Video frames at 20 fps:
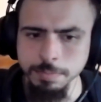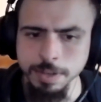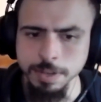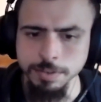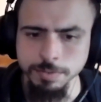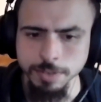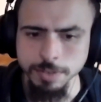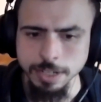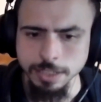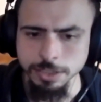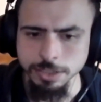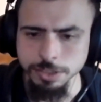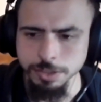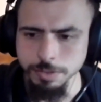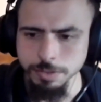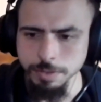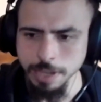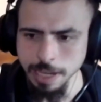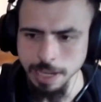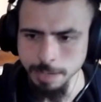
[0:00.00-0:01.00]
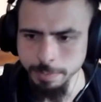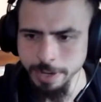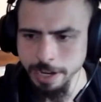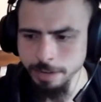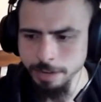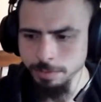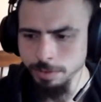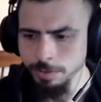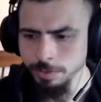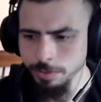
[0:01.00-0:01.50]
friends who game and I
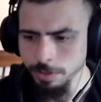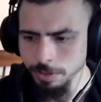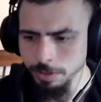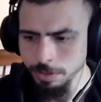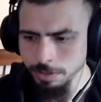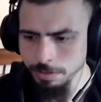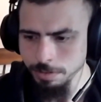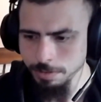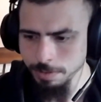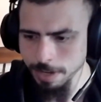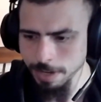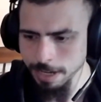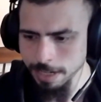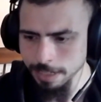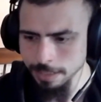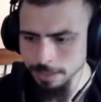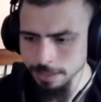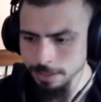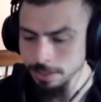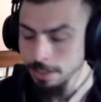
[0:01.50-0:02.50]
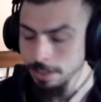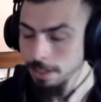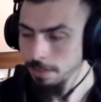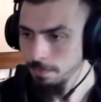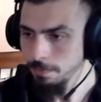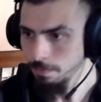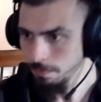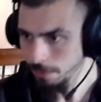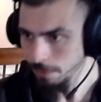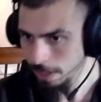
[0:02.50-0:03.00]
refer to as
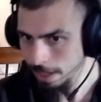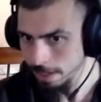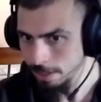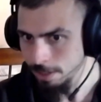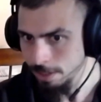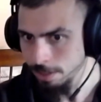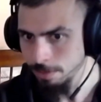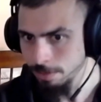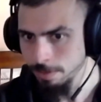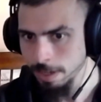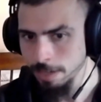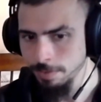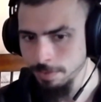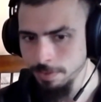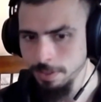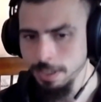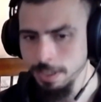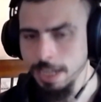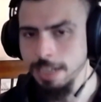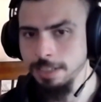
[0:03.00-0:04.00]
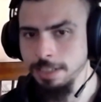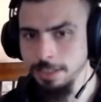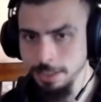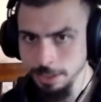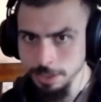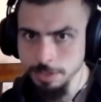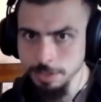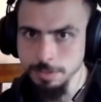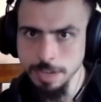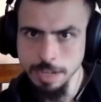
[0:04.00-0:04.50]
instant
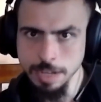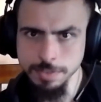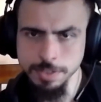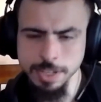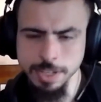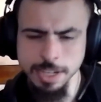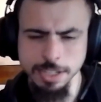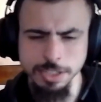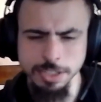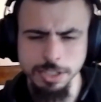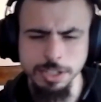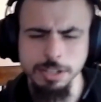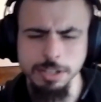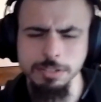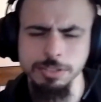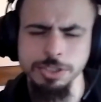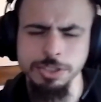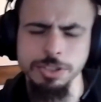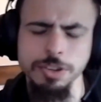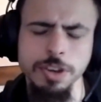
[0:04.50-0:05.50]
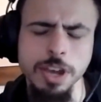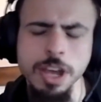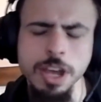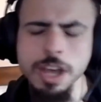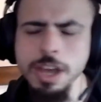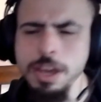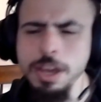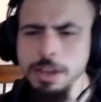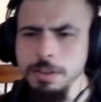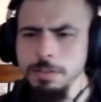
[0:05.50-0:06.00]
gratification culture,
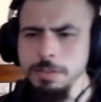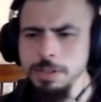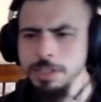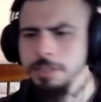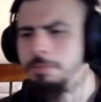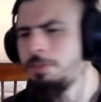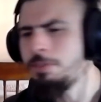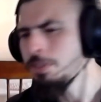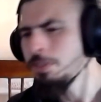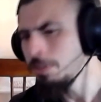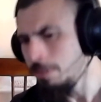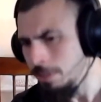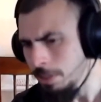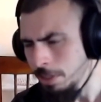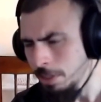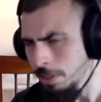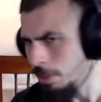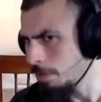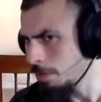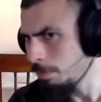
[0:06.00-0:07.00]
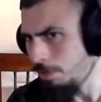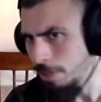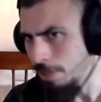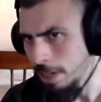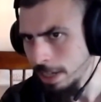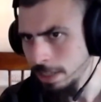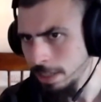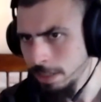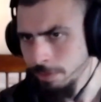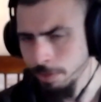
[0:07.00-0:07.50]
which I'm sure is a term you
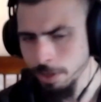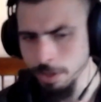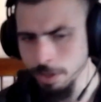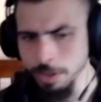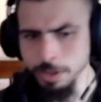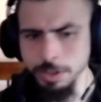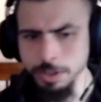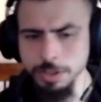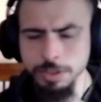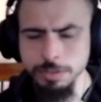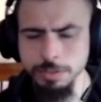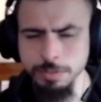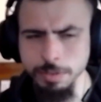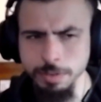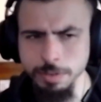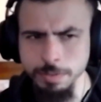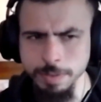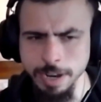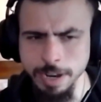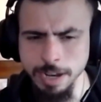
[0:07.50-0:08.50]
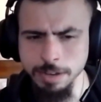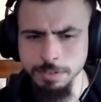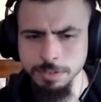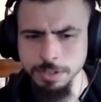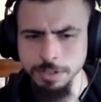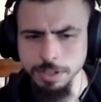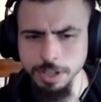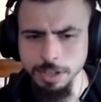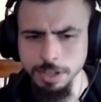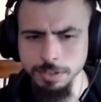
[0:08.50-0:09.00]
guys have heard thrown
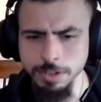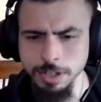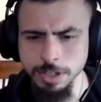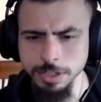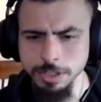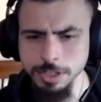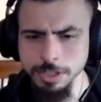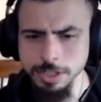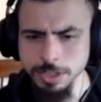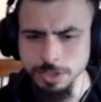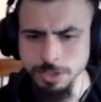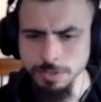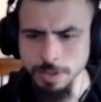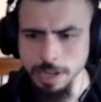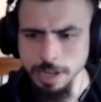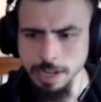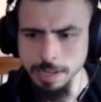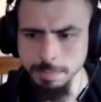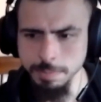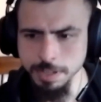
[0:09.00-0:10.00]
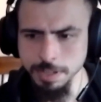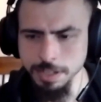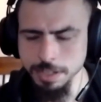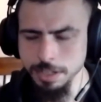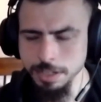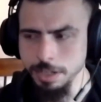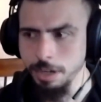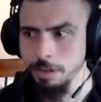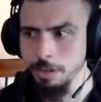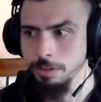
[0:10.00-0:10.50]
around a lot to describe
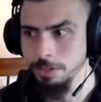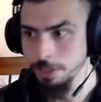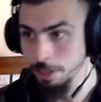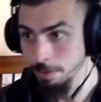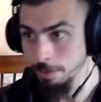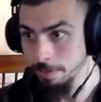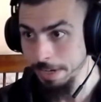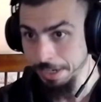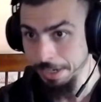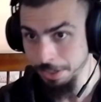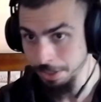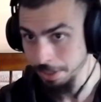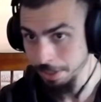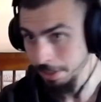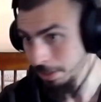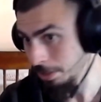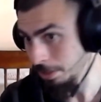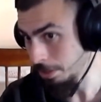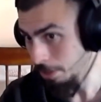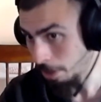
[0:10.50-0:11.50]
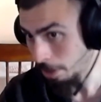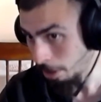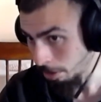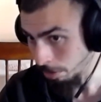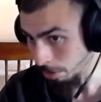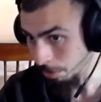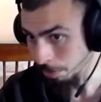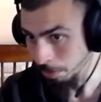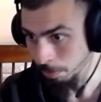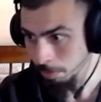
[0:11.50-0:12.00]
younger generations
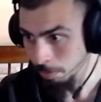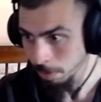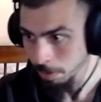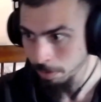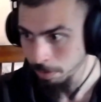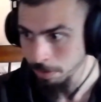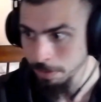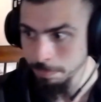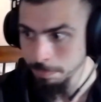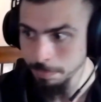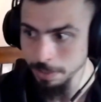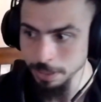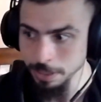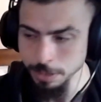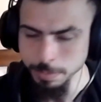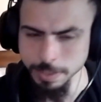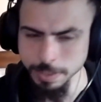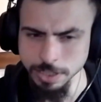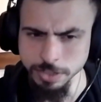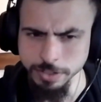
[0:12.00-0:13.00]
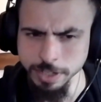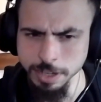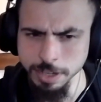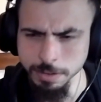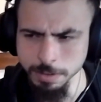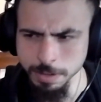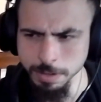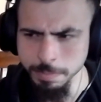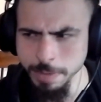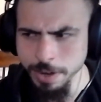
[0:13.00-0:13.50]
all over the world, but especially
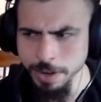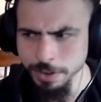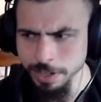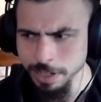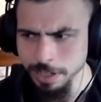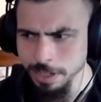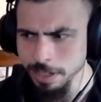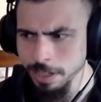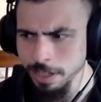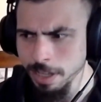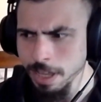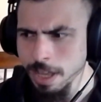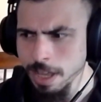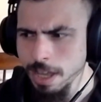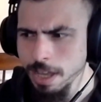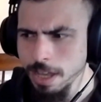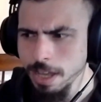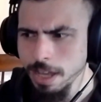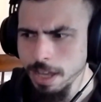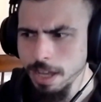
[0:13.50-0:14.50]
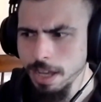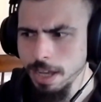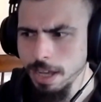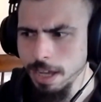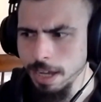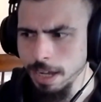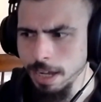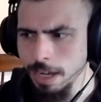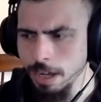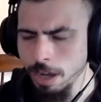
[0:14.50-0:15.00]
here in America.
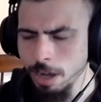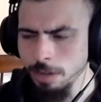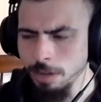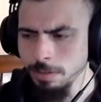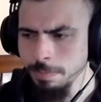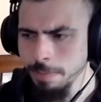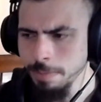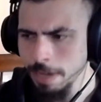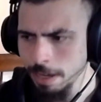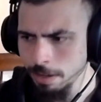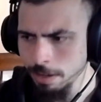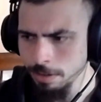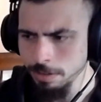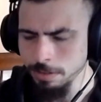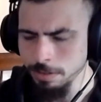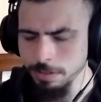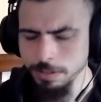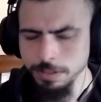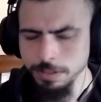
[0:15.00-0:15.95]
All about